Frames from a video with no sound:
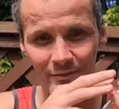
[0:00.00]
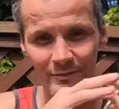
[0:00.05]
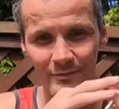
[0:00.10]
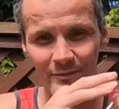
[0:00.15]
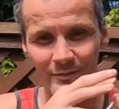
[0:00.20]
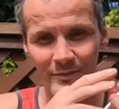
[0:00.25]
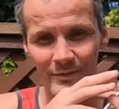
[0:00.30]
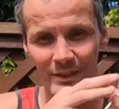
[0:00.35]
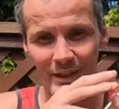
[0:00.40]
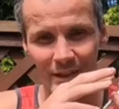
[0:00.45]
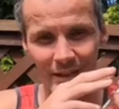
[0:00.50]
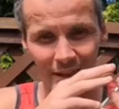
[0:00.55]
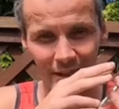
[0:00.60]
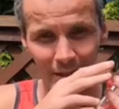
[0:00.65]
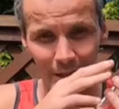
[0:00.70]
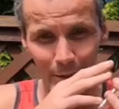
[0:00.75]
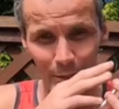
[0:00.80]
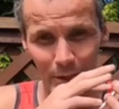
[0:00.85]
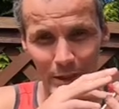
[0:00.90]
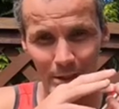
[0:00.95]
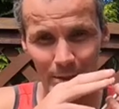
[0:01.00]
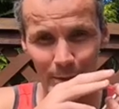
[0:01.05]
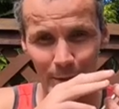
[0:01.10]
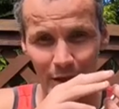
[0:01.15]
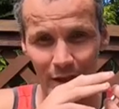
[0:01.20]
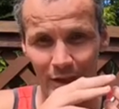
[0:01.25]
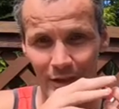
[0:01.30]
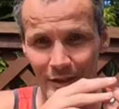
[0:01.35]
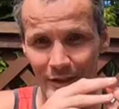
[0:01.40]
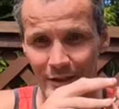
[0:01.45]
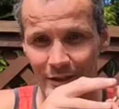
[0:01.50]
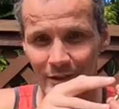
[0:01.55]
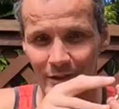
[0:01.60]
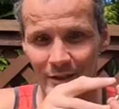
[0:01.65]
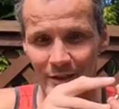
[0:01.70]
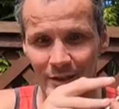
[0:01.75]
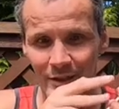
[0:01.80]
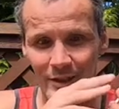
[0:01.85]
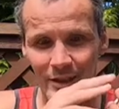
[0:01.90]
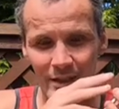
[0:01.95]
Okay, what else we got?
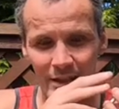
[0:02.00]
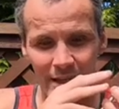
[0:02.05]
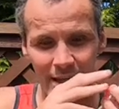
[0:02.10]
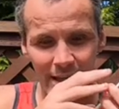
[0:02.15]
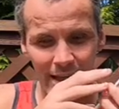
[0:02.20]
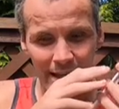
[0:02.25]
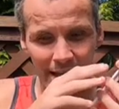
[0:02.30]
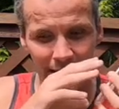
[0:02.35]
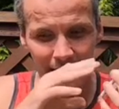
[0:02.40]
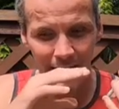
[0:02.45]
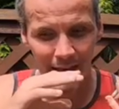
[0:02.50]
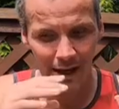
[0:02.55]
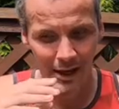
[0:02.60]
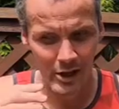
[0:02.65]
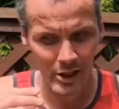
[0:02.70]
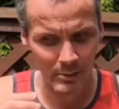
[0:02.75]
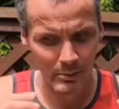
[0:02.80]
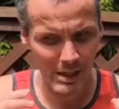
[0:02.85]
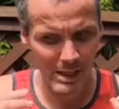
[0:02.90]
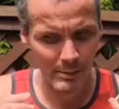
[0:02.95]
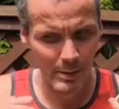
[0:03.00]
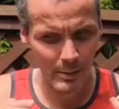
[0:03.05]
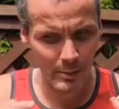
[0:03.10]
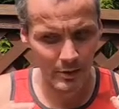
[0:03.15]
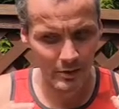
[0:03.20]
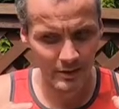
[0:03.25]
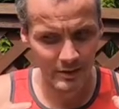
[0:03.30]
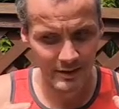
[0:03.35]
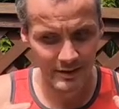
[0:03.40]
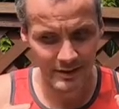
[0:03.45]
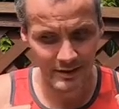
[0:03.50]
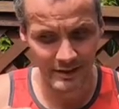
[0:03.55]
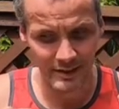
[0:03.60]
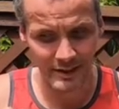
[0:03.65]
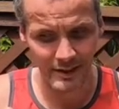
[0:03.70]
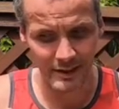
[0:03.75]
How do blind people see?